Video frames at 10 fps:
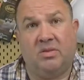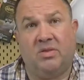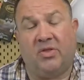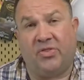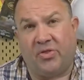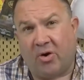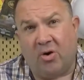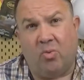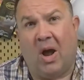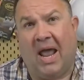The
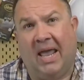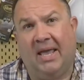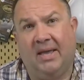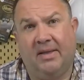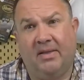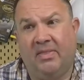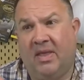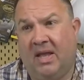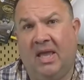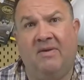third way the
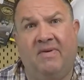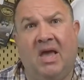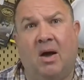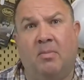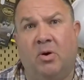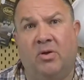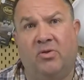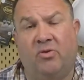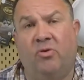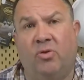EV Hummer is
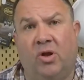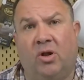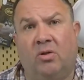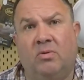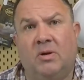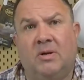too little